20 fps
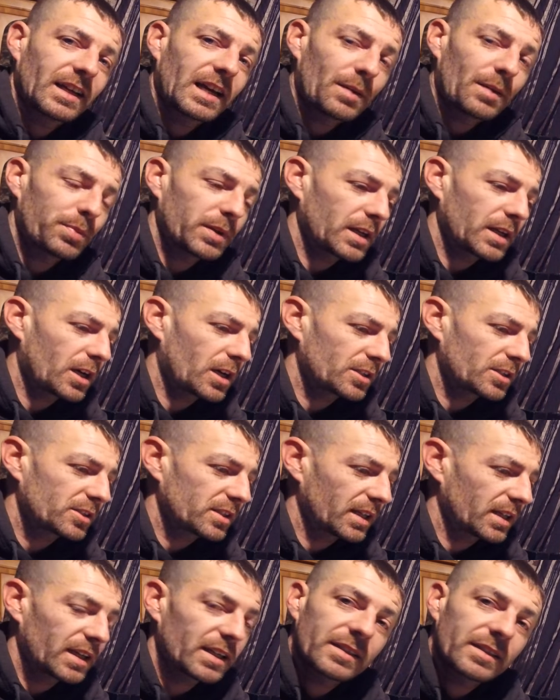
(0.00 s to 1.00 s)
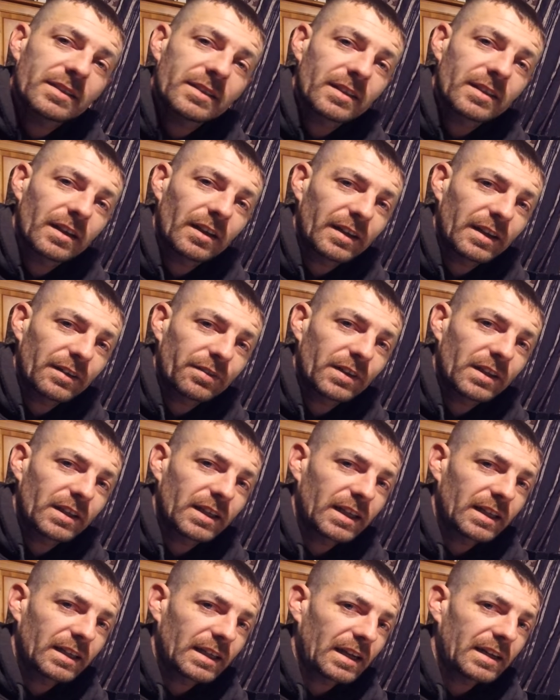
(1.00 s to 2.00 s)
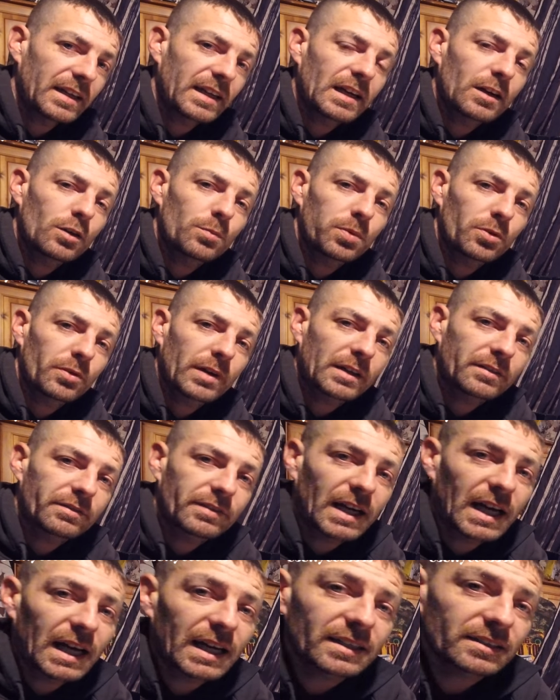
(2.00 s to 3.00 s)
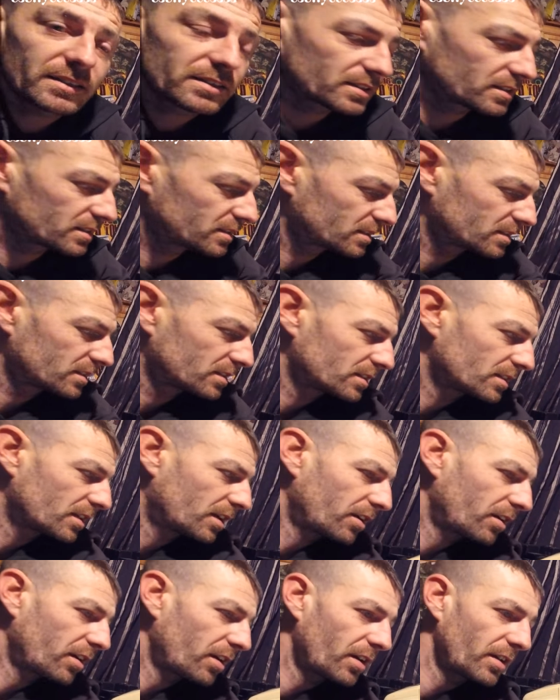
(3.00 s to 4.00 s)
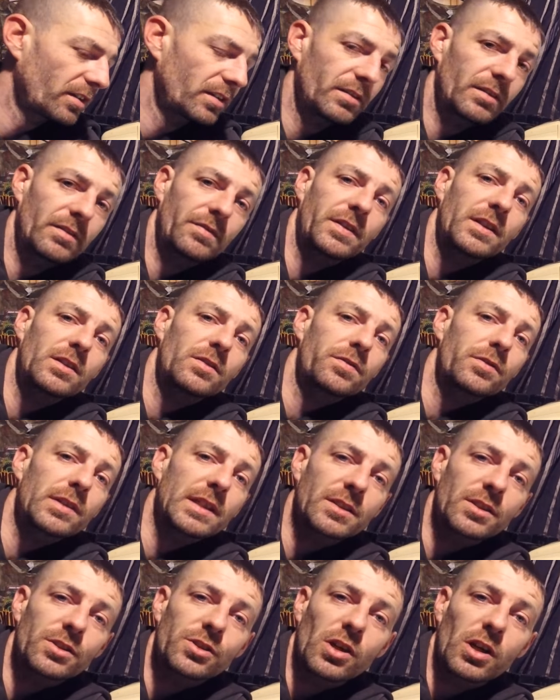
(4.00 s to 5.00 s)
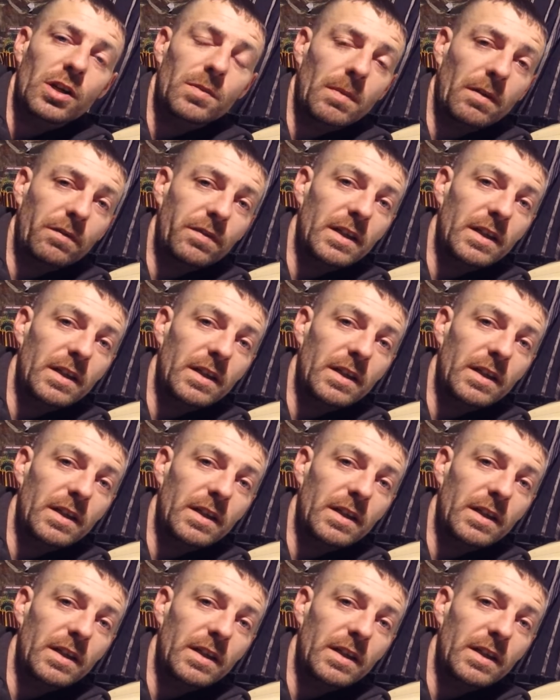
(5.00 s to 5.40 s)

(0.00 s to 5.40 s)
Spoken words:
happy RCing, and if you need any help or advice, feel free to join my